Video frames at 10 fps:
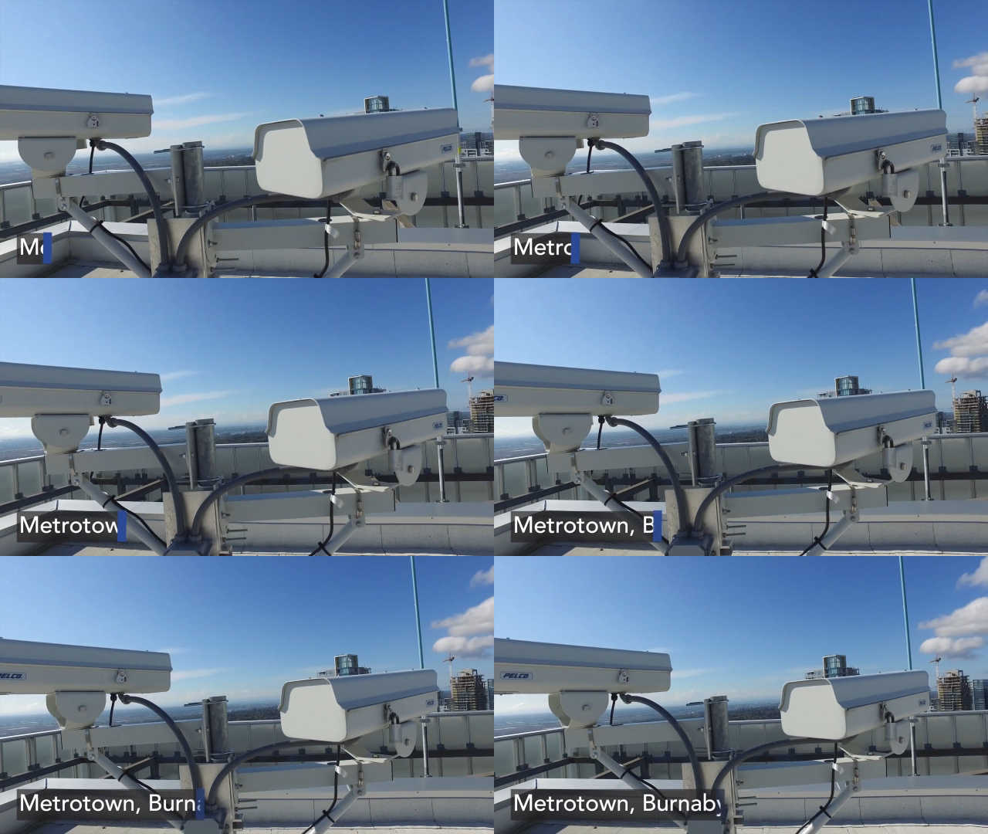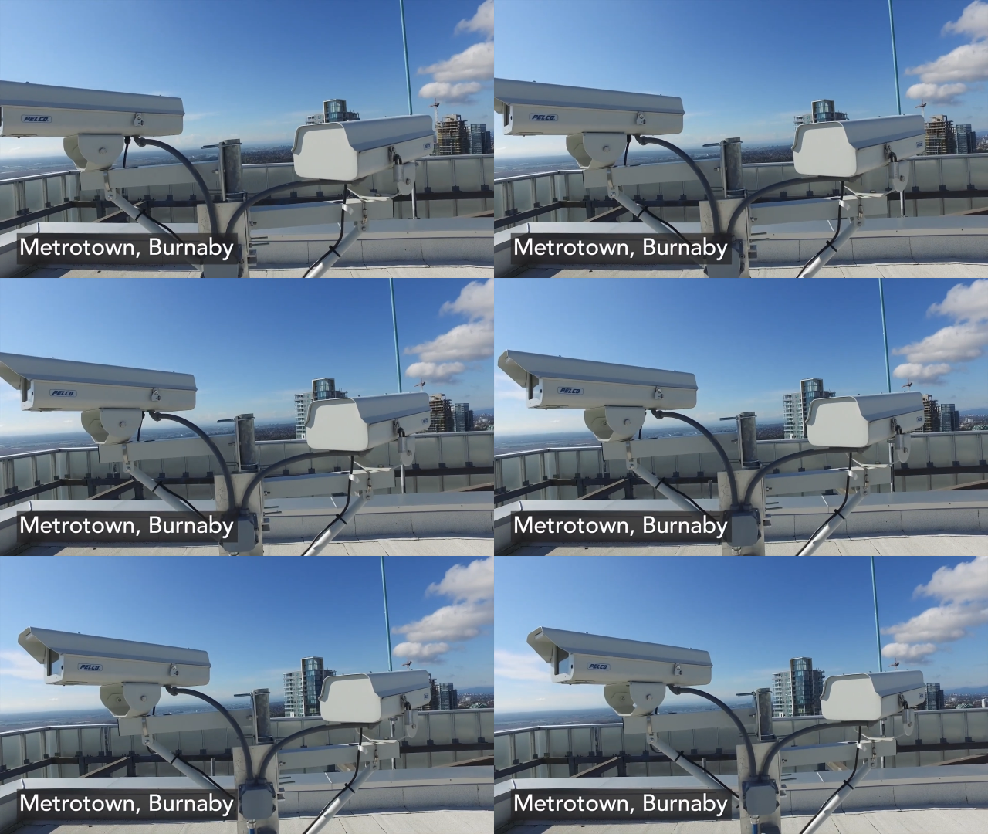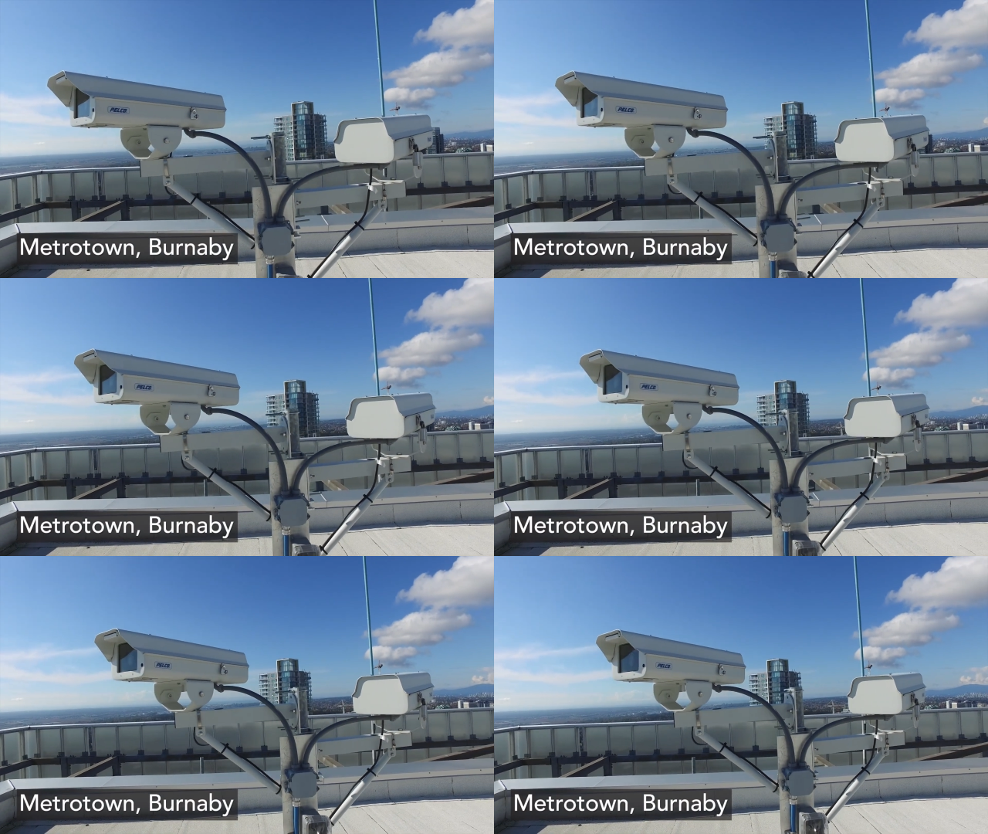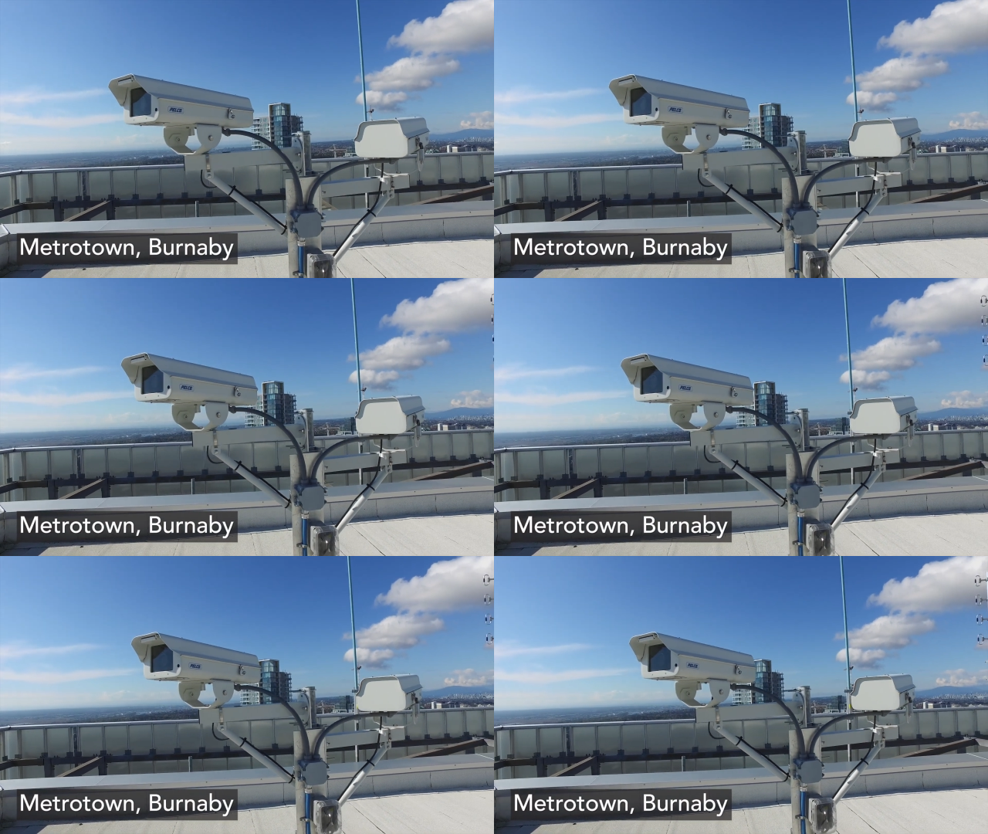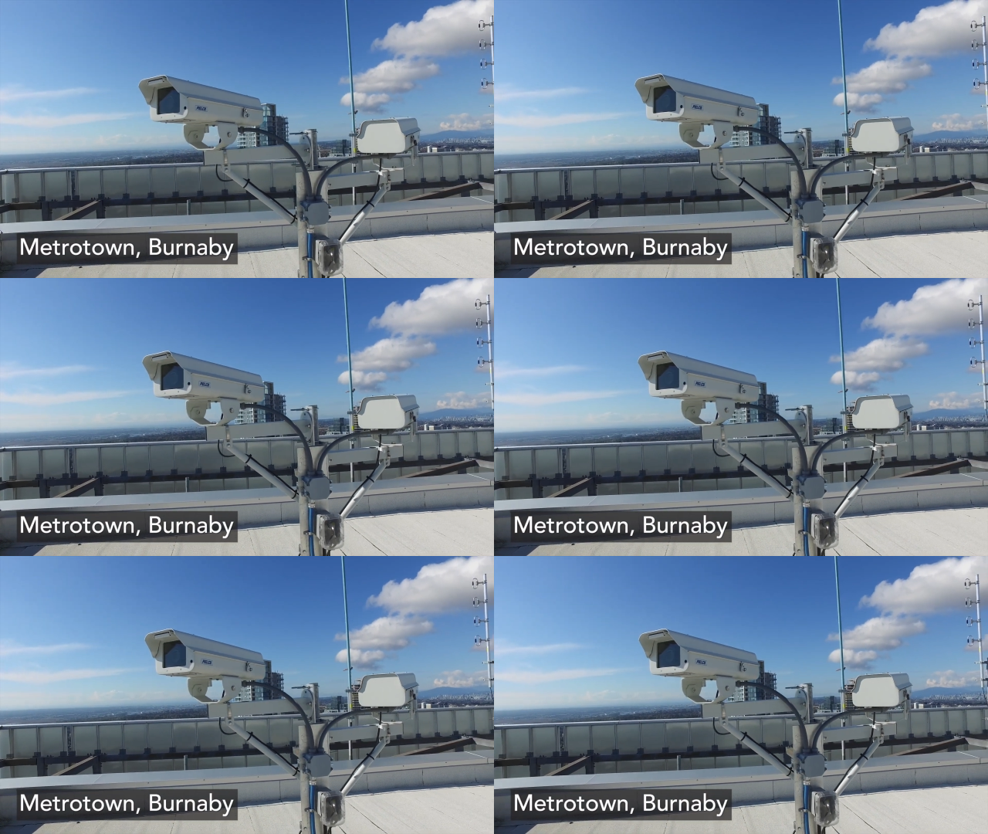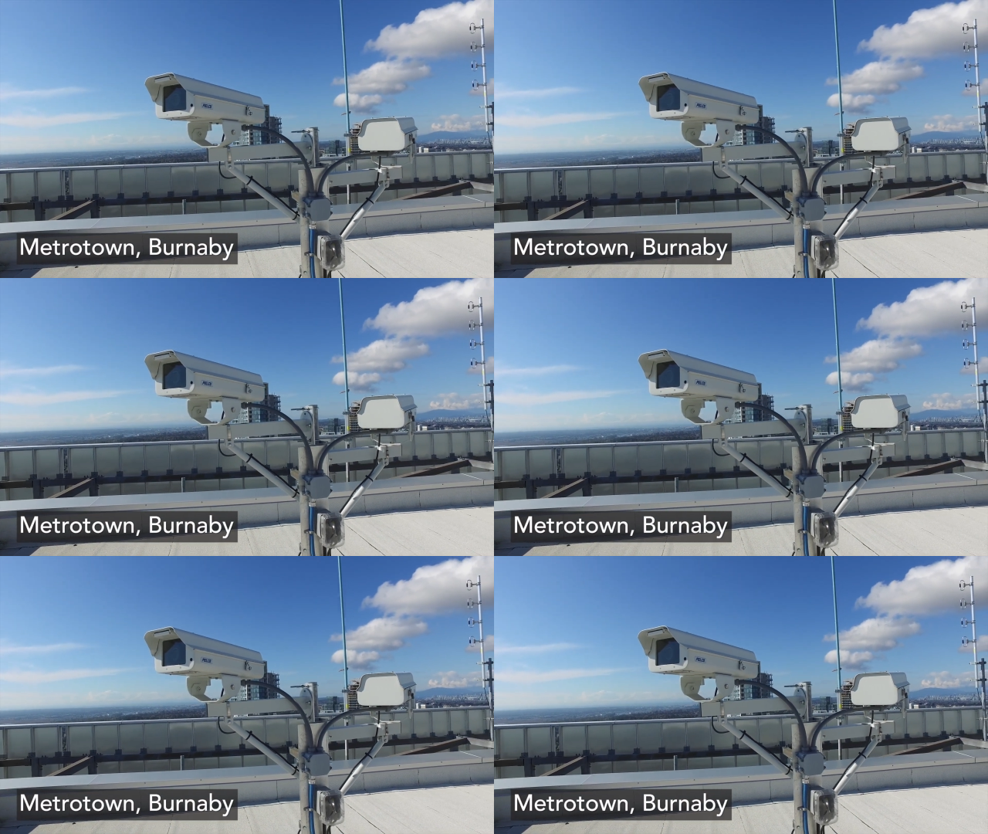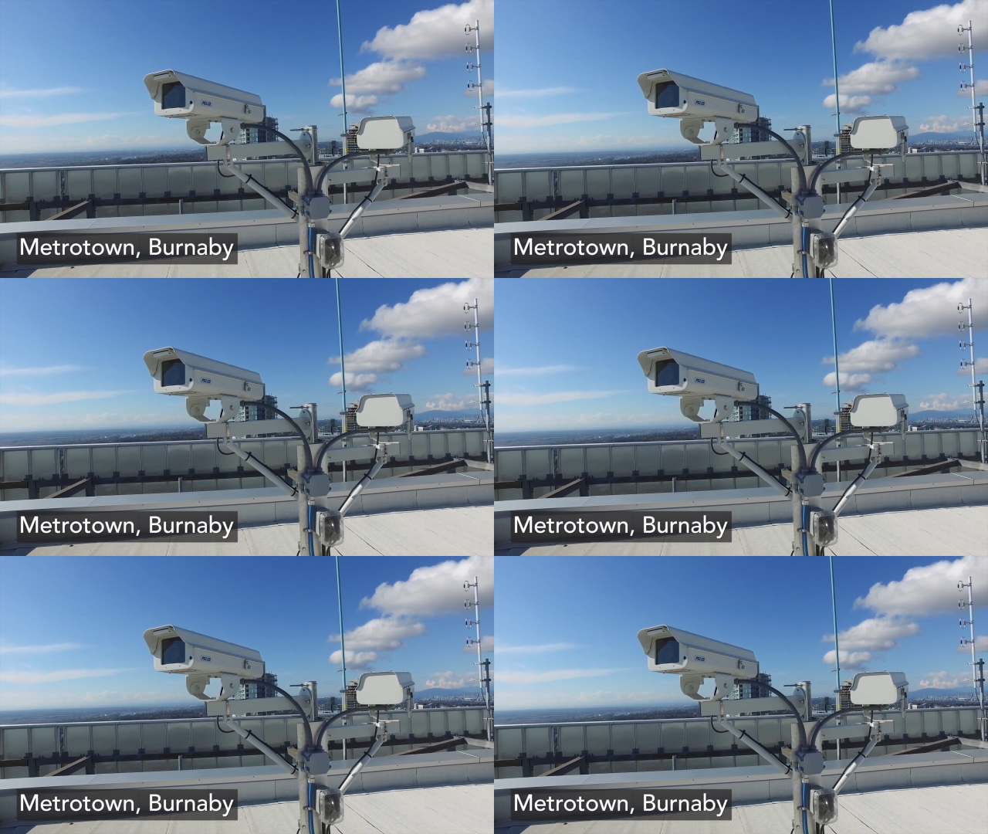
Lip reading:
[unreadable: no face in view]